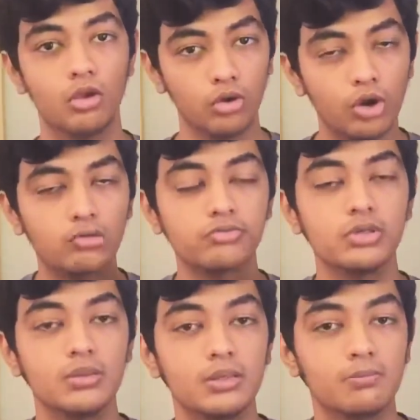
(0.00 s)
not
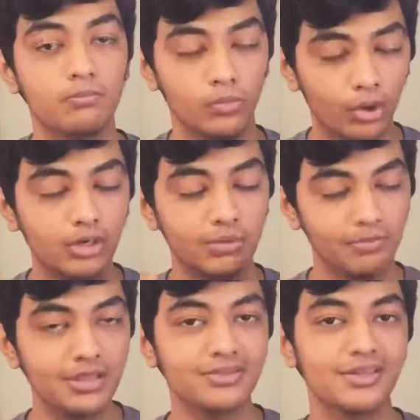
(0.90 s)

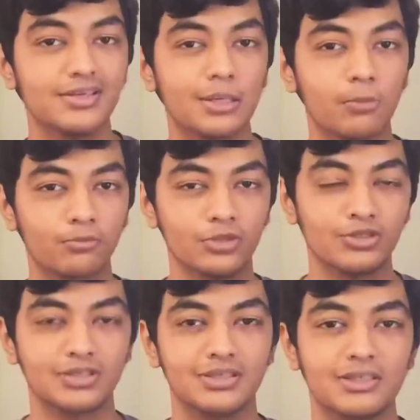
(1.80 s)
miss any type of this
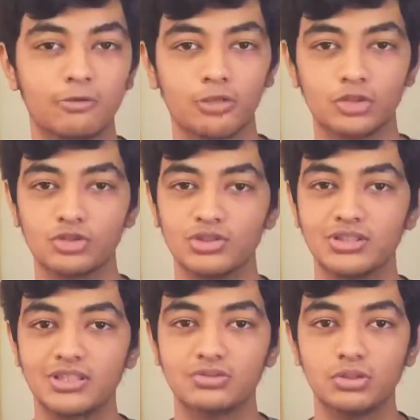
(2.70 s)
content. I will catch you in the
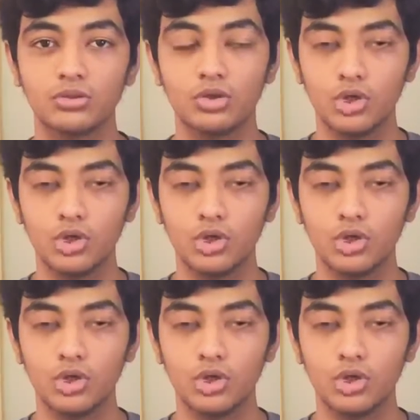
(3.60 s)
next video.